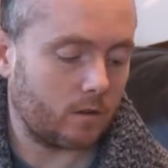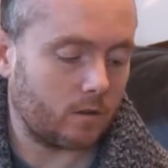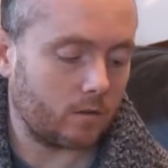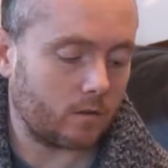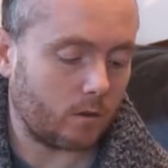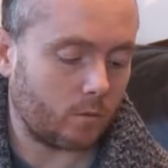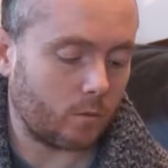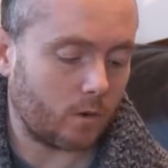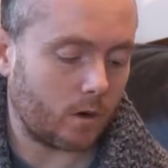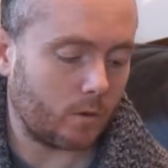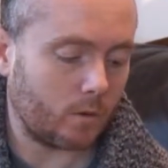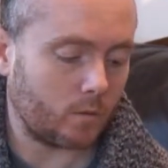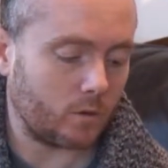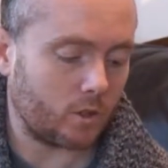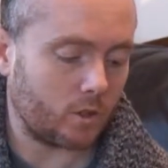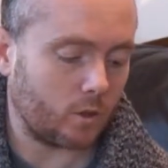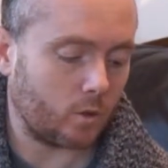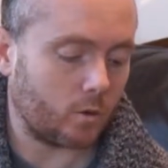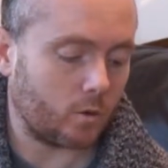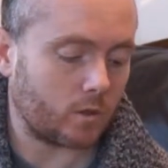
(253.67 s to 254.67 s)
So what I would
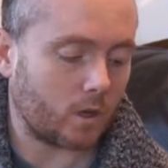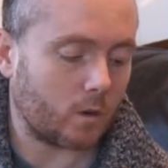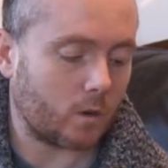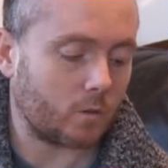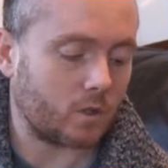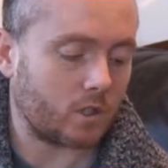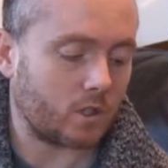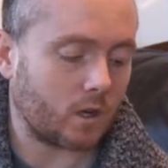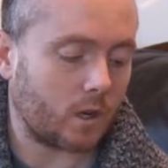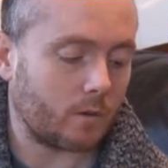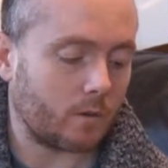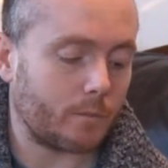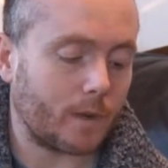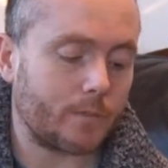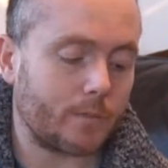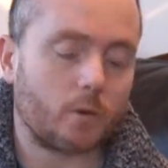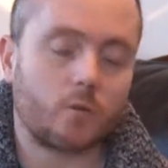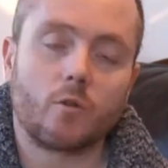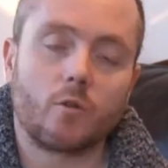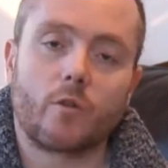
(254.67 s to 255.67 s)
do is I would start
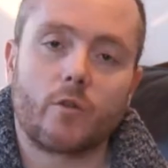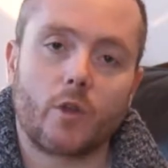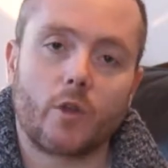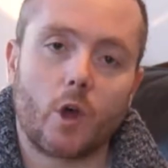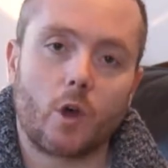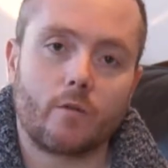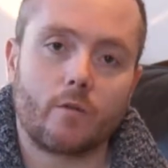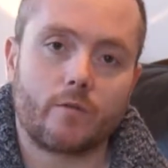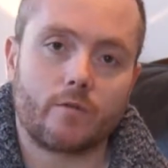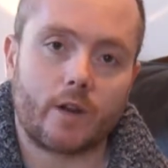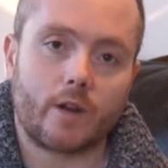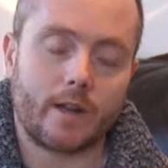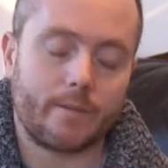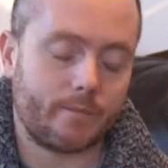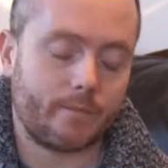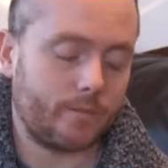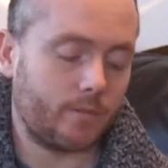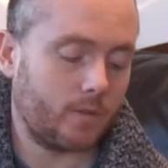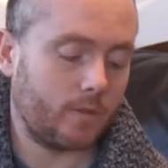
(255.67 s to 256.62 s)
maybe on your third fret,